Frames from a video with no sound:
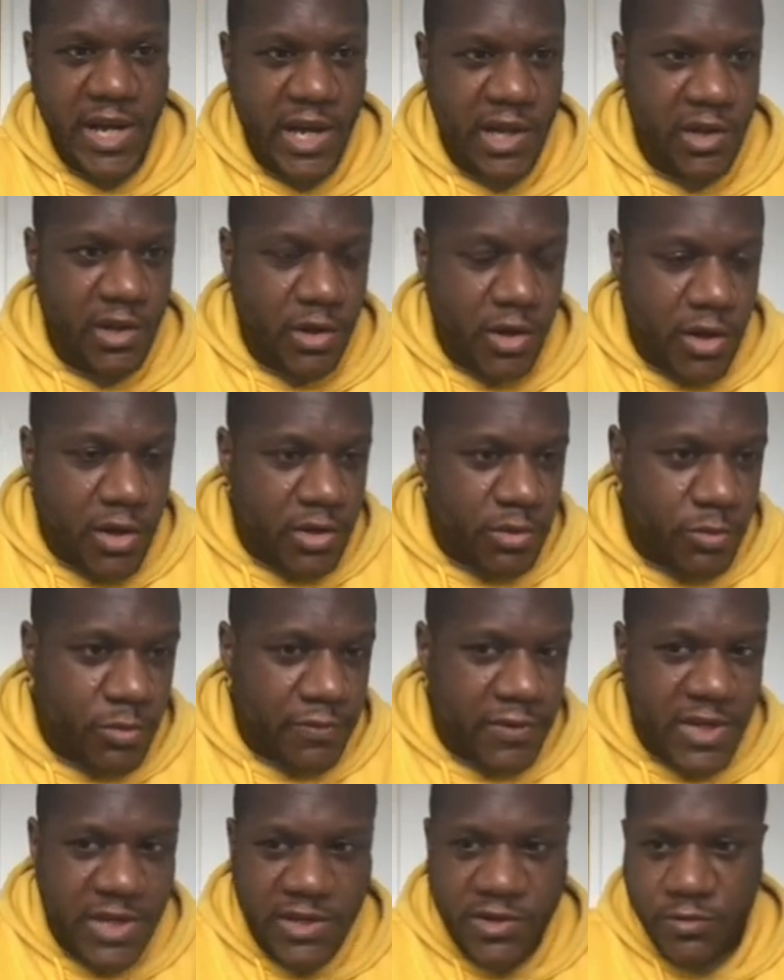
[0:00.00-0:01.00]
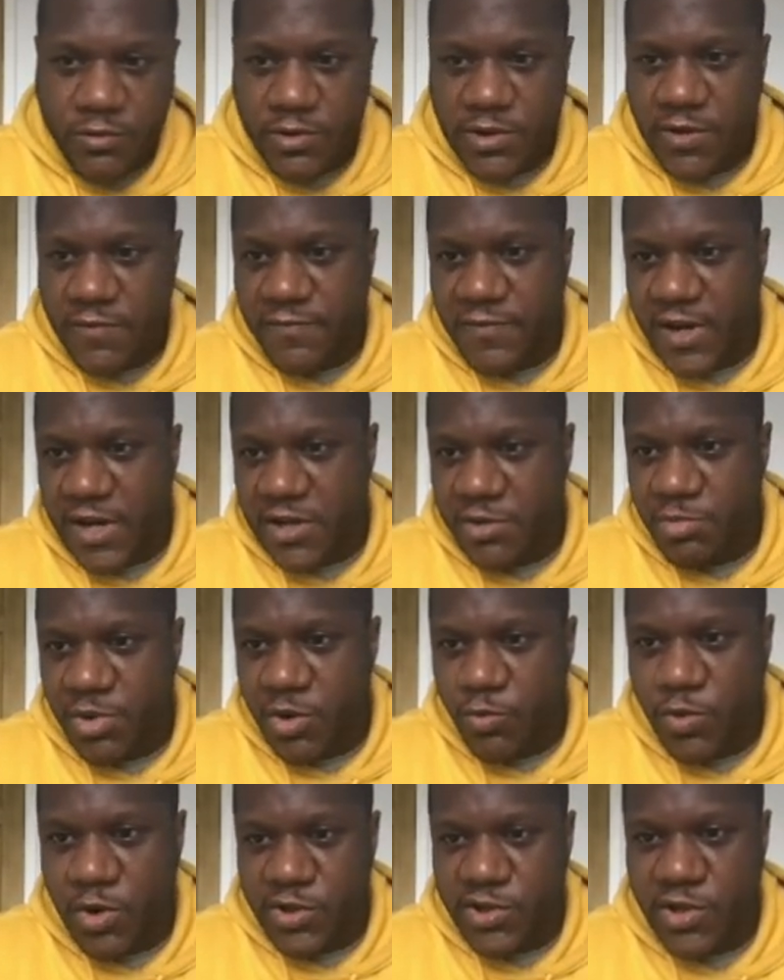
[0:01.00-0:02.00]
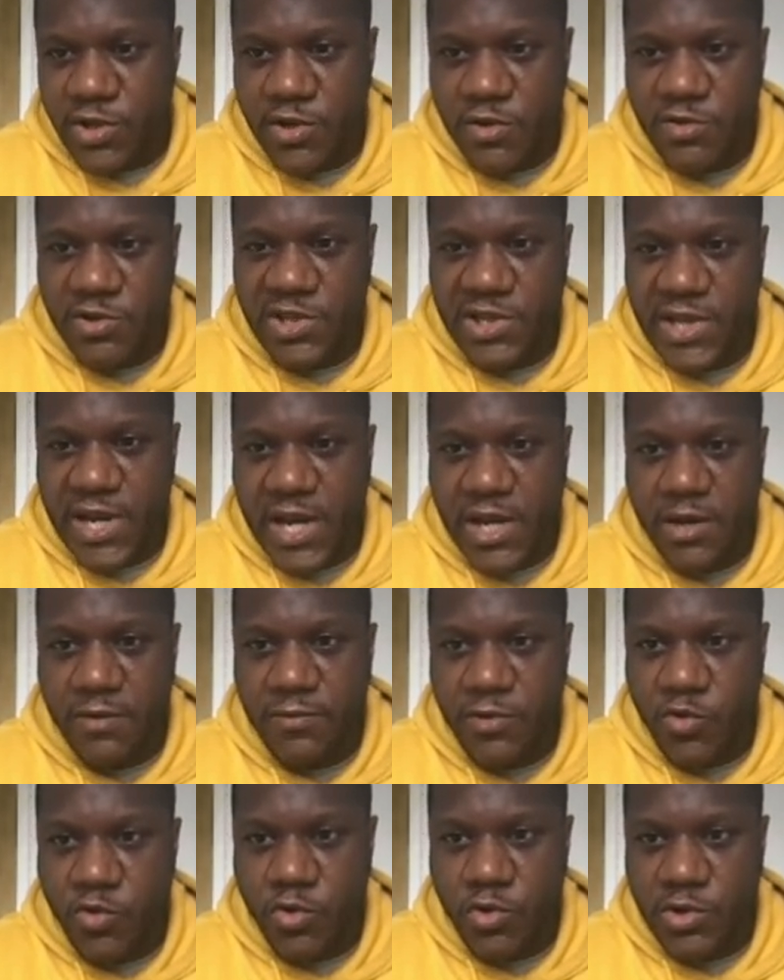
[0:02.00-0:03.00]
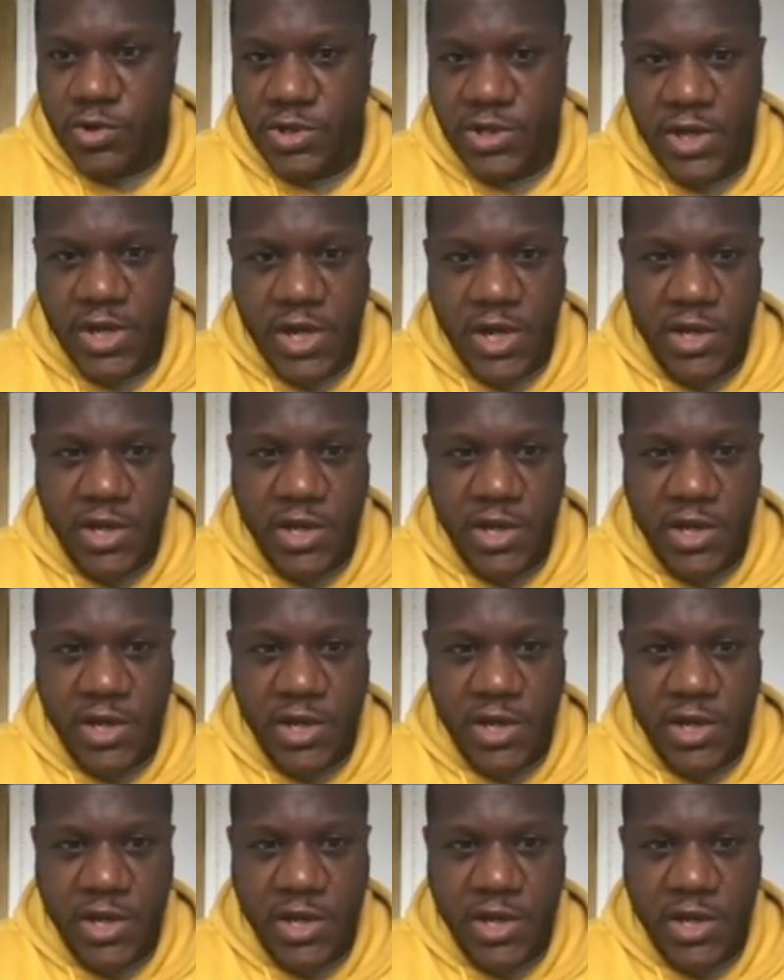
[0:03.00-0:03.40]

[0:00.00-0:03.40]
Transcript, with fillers: that a lot with these sorts of things. But once you do stake, of course,